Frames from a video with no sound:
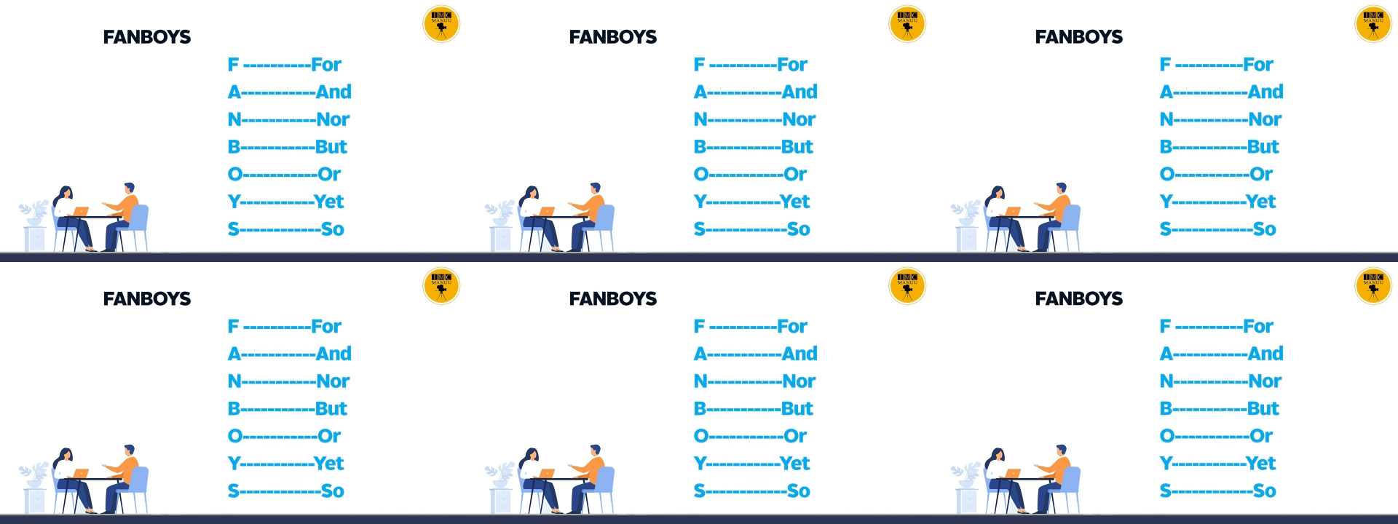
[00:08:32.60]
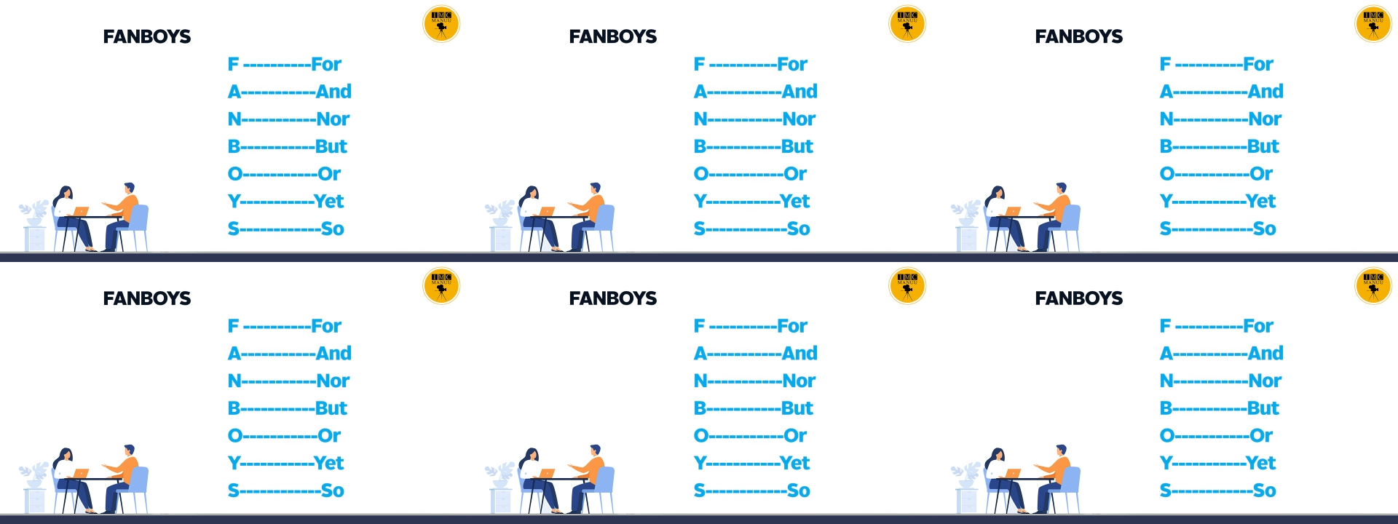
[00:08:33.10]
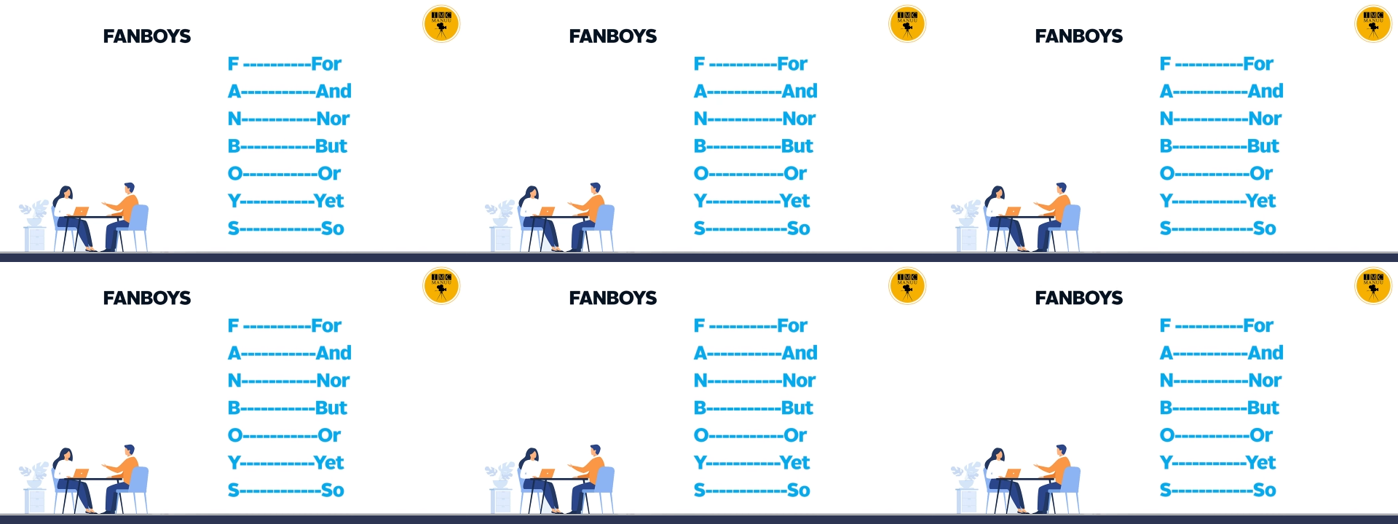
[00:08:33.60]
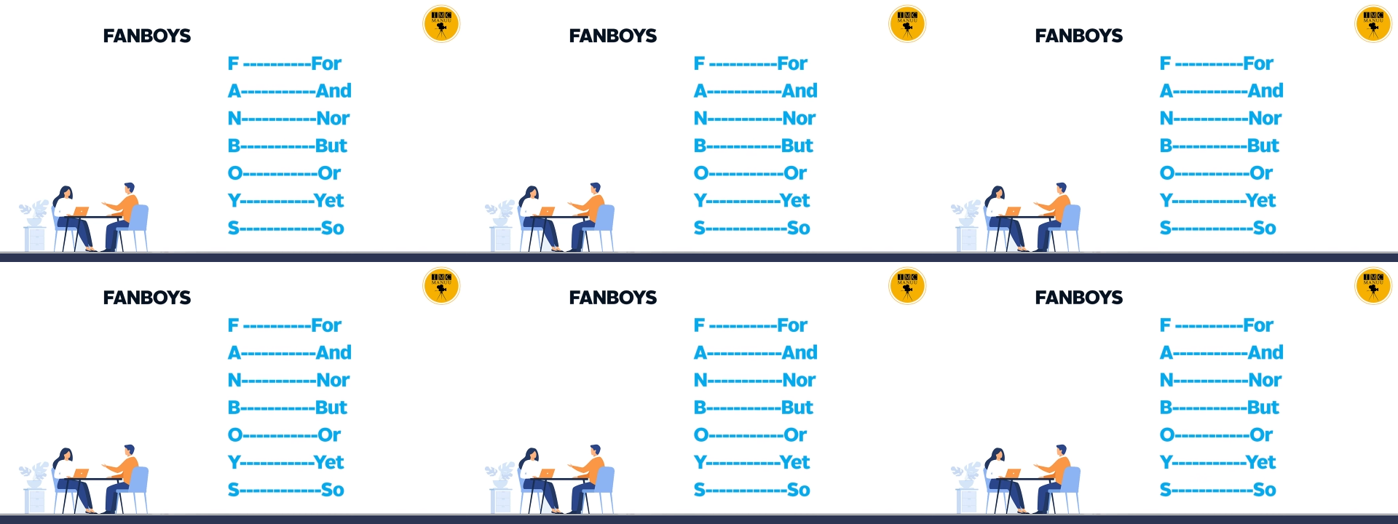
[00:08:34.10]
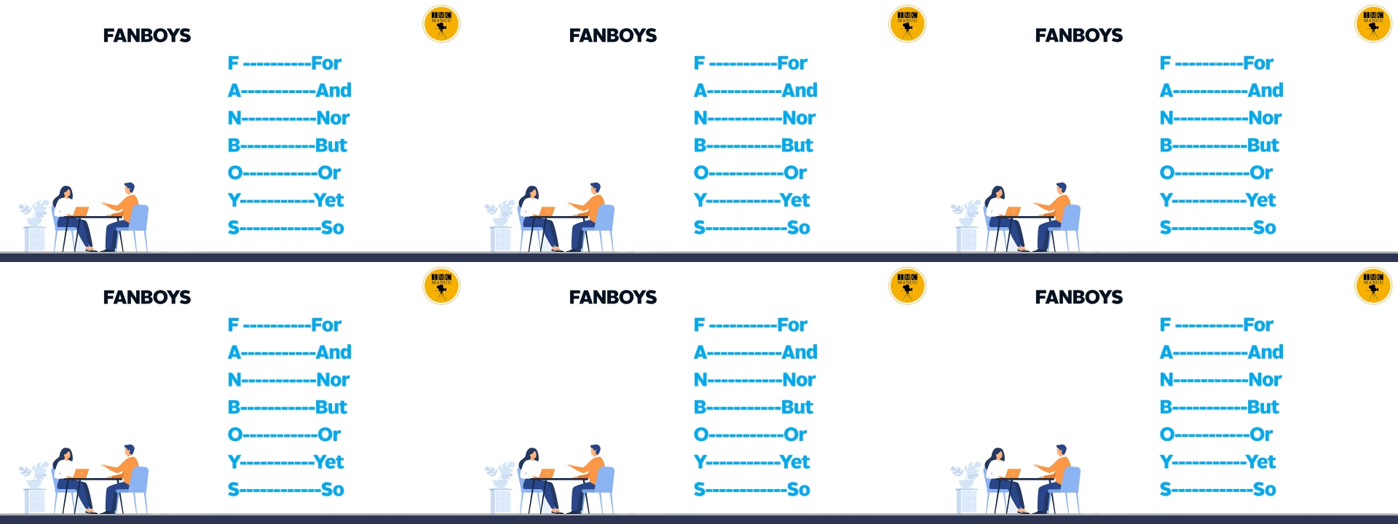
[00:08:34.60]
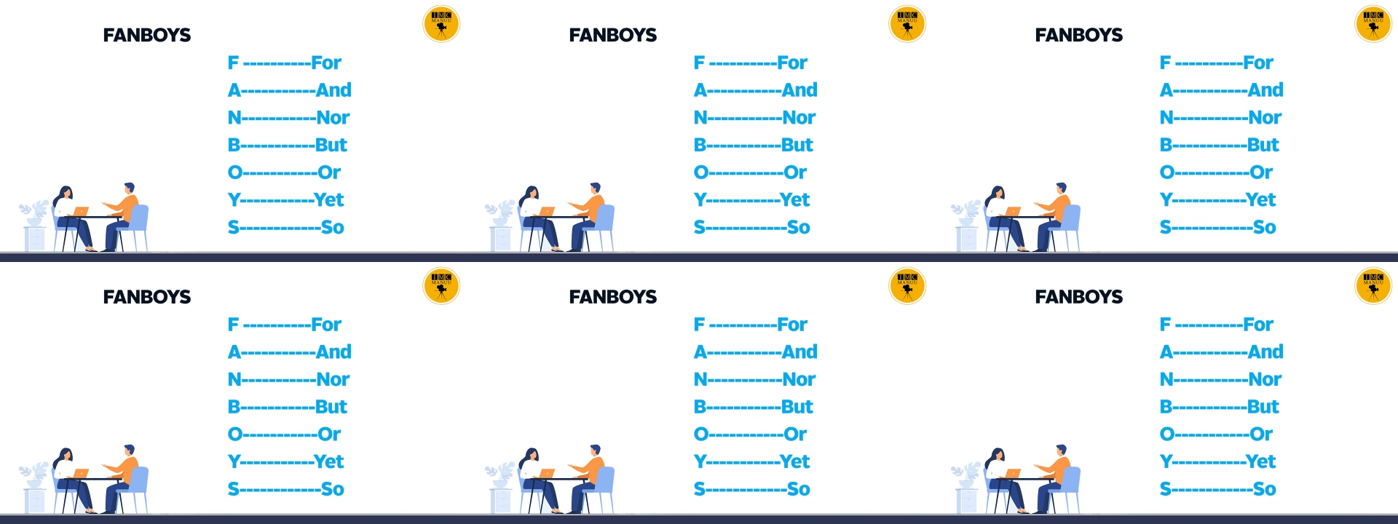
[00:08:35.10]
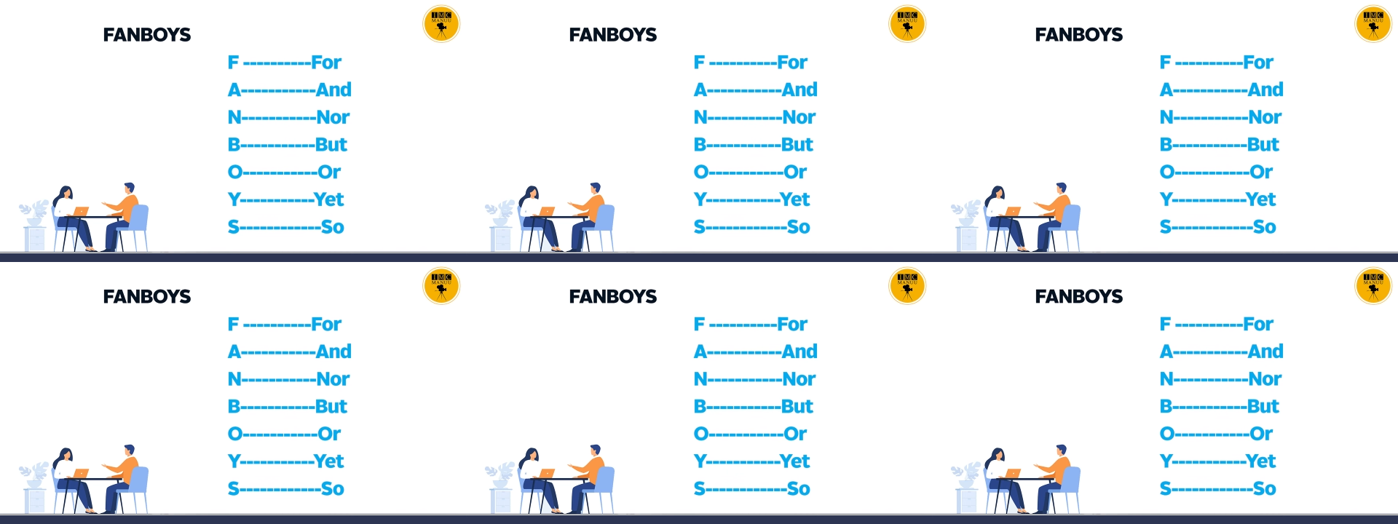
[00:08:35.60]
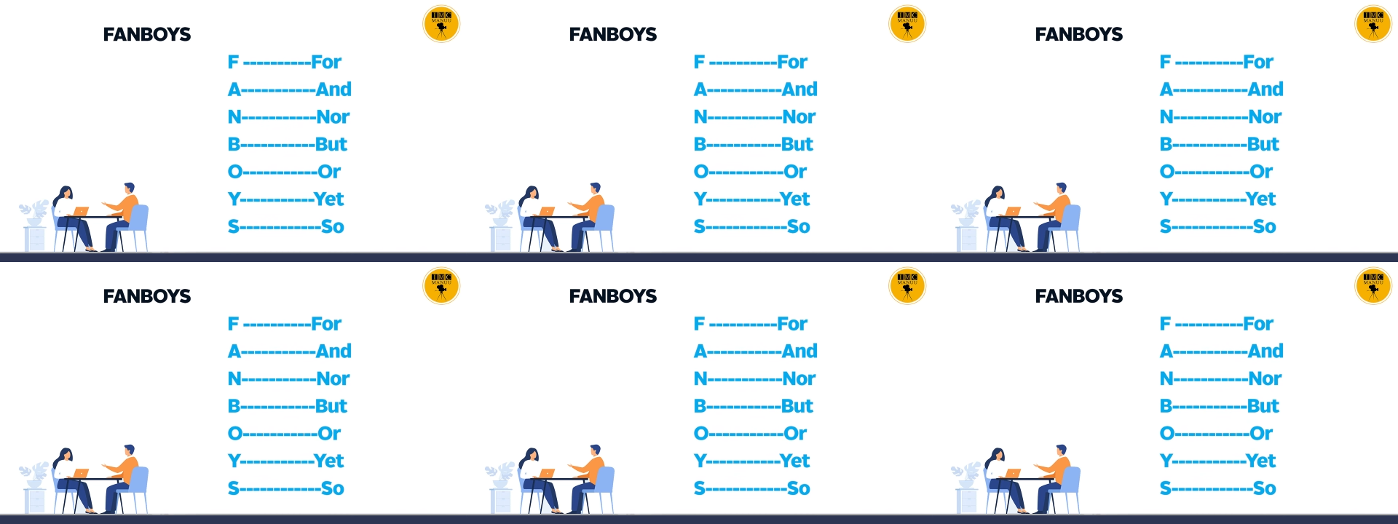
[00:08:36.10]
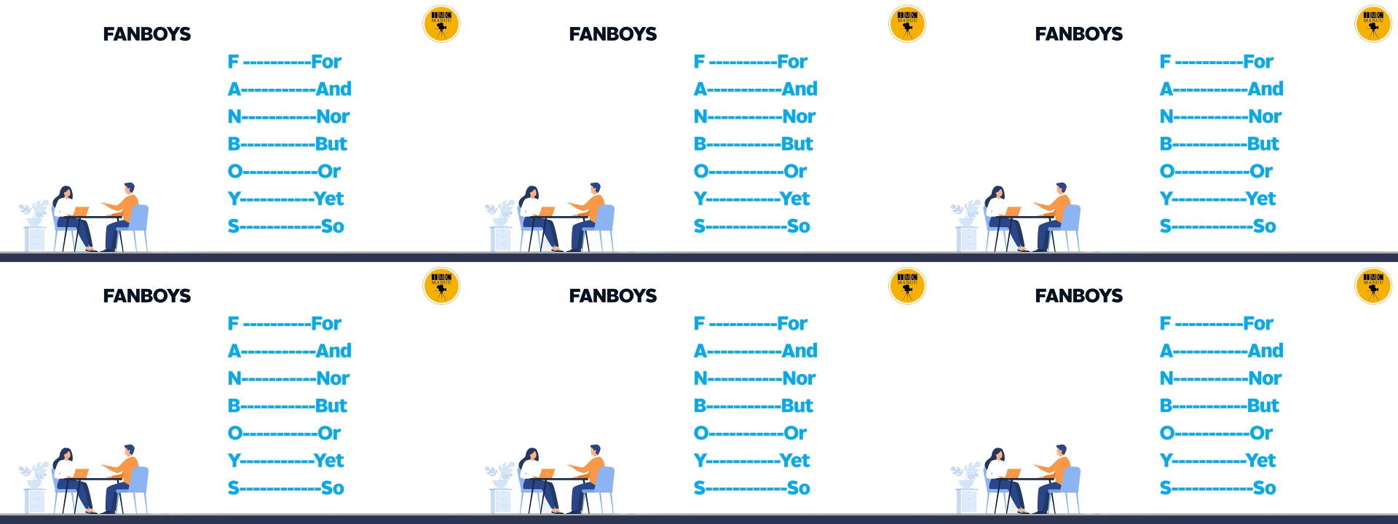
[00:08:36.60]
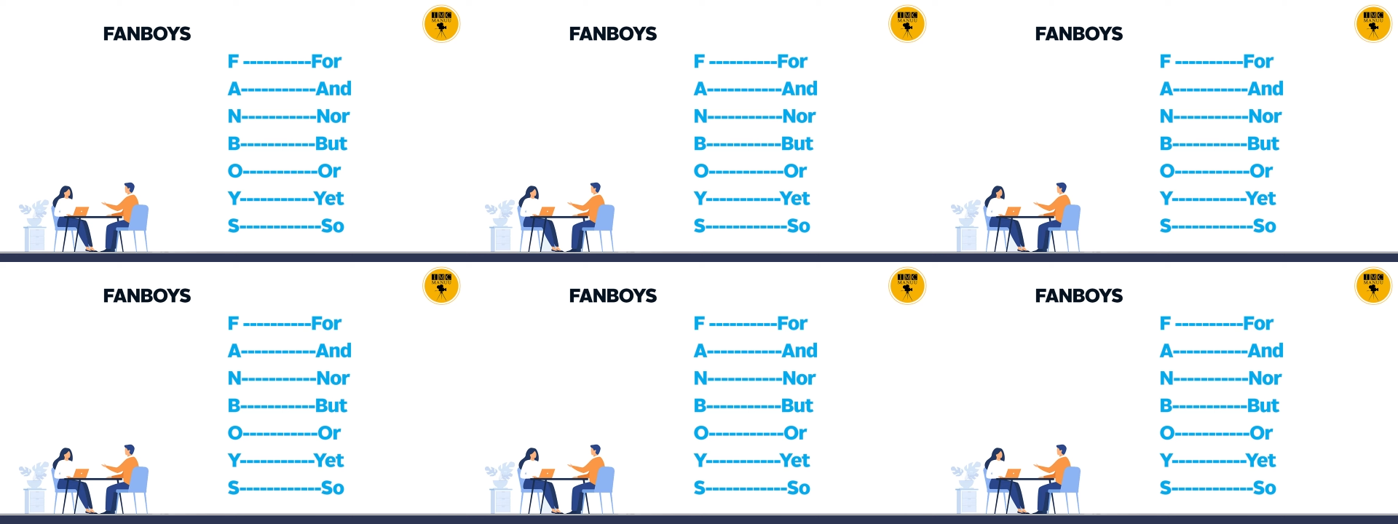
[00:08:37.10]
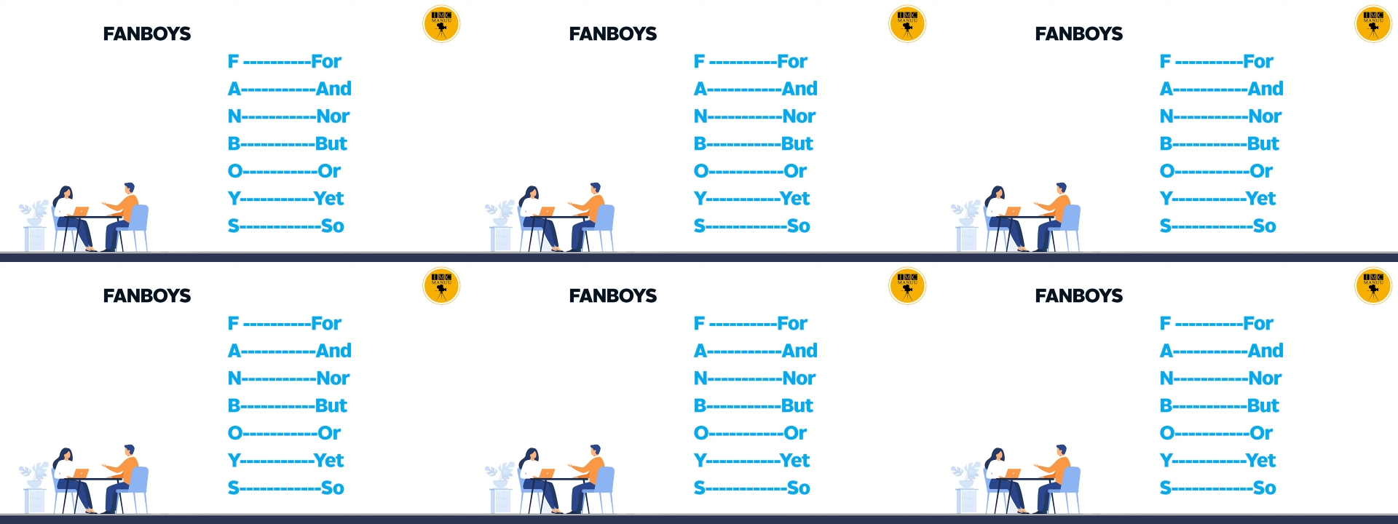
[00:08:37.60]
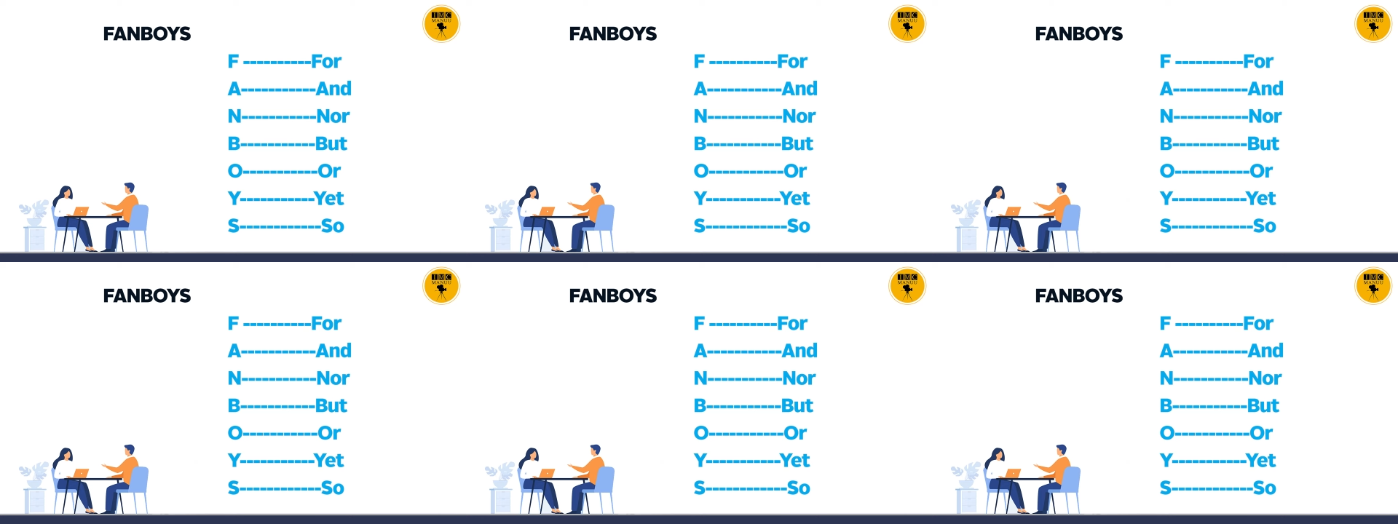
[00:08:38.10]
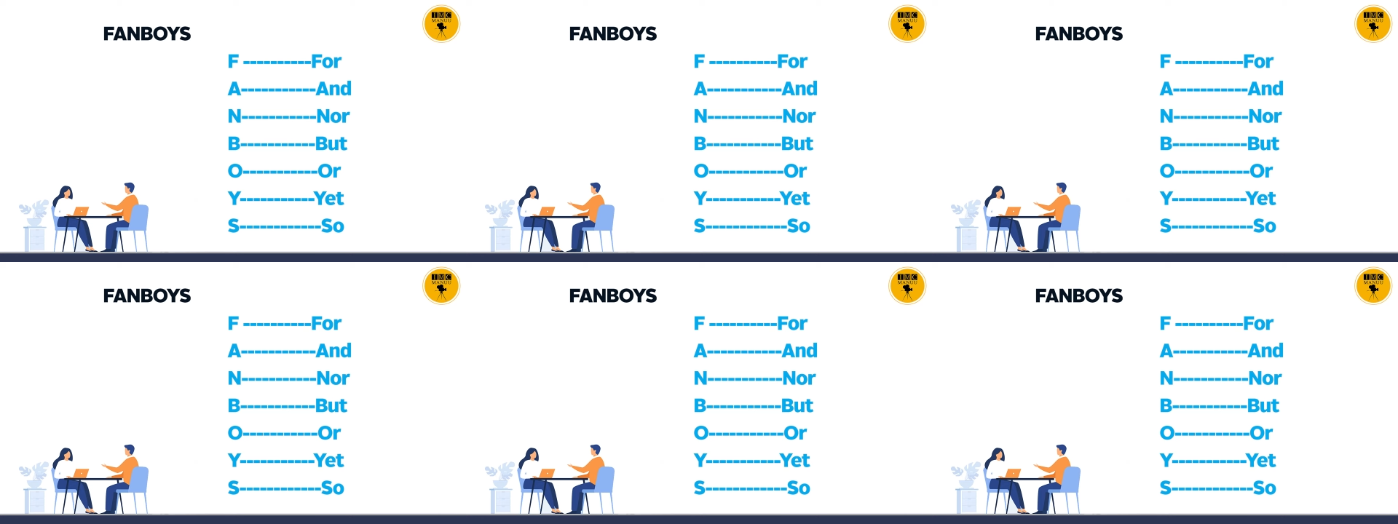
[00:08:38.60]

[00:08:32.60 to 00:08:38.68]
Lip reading: (no speaker visible)